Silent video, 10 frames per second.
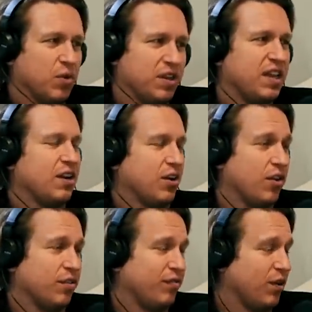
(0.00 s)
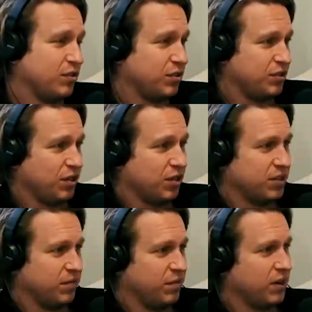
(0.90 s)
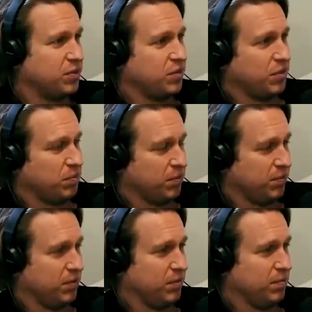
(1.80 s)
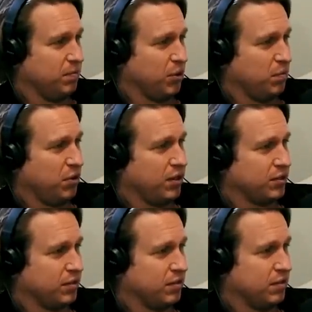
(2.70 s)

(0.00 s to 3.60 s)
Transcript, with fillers: weren't there, you're on the phone. So I'm she goes phone. and fucks with your And so your somebody told